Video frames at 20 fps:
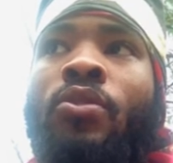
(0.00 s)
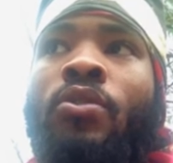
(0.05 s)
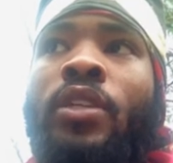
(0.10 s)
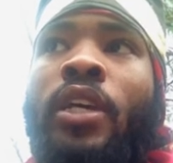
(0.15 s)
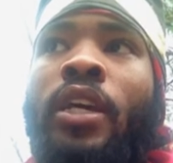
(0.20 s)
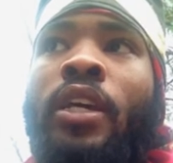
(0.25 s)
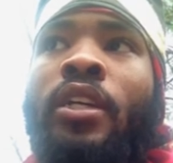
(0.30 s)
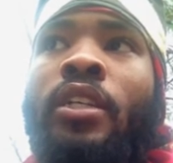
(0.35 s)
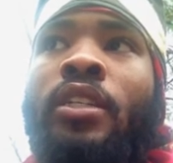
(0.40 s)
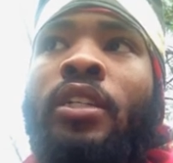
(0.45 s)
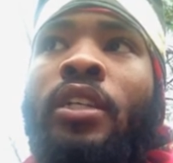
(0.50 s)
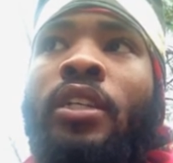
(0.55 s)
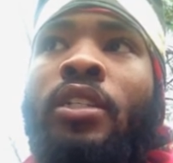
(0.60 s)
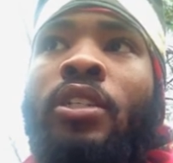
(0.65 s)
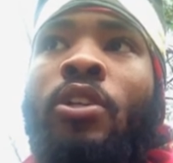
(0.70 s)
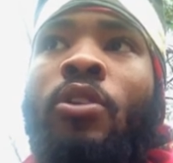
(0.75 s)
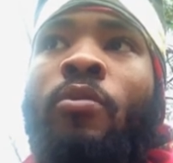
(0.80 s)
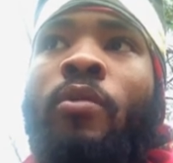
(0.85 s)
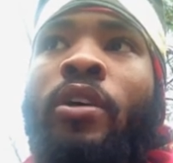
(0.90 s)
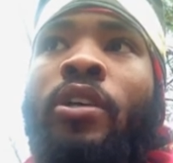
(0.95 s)
take into
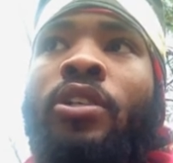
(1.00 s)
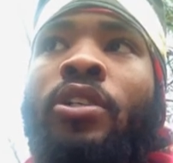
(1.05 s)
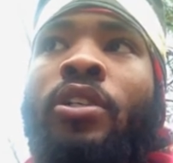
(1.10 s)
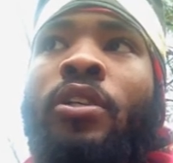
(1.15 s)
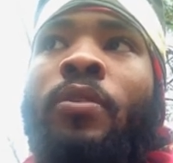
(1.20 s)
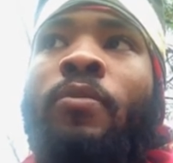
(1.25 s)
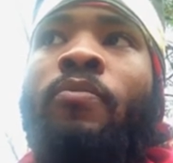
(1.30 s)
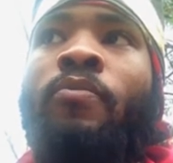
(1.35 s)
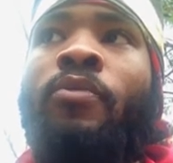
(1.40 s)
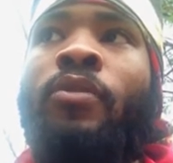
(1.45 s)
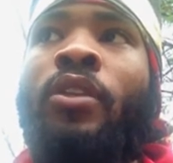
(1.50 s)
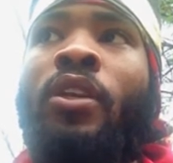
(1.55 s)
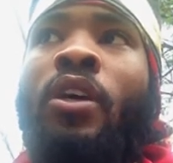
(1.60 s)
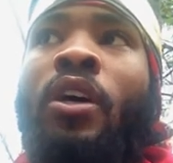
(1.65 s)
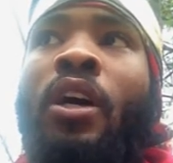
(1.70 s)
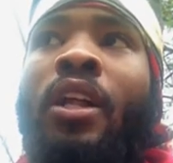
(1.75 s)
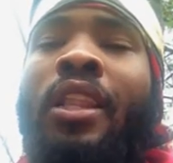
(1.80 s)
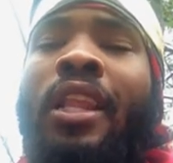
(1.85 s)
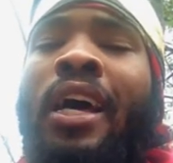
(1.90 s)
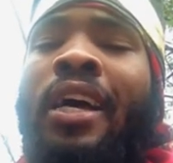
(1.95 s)
consideration
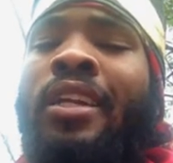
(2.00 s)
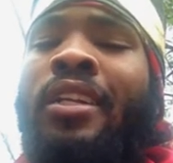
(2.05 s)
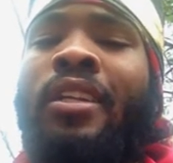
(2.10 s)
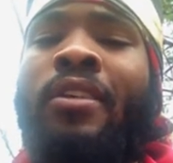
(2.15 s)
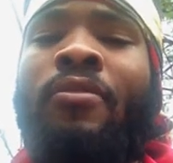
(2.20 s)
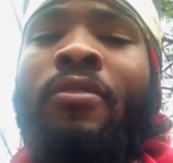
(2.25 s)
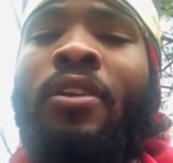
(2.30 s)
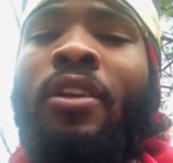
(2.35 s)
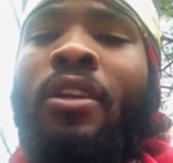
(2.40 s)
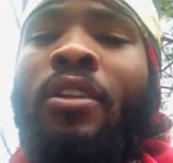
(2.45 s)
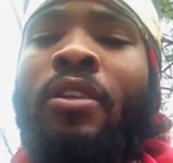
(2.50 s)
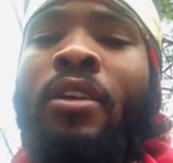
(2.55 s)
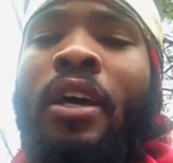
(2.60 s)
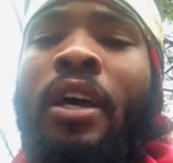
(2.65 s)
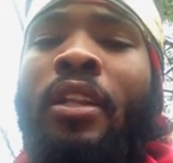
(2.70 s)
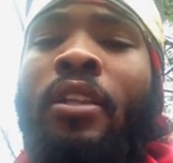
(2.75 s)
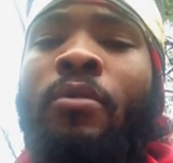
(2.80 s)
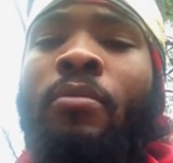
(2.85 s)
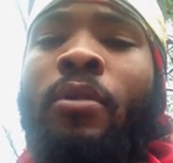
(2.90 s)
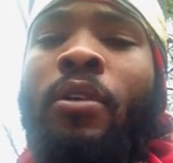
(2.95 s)
a lot of different other
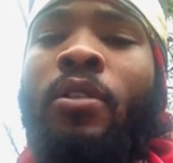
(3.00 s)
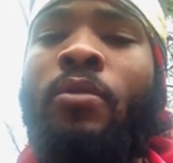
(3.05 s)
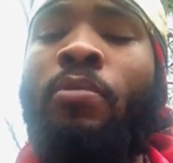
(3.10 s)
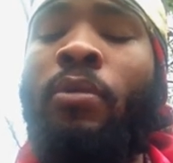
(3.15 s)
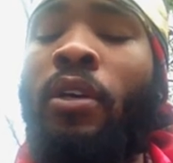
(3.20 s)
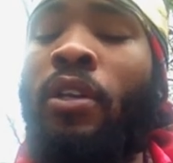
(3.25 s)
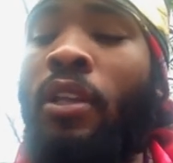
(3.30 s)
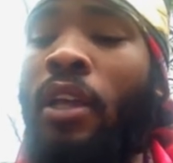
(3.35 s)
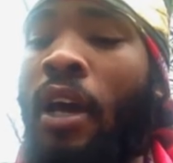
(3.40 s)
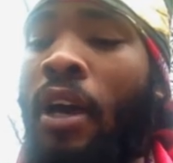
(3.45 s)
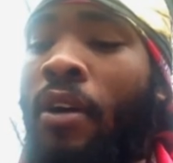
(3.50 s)
elements. But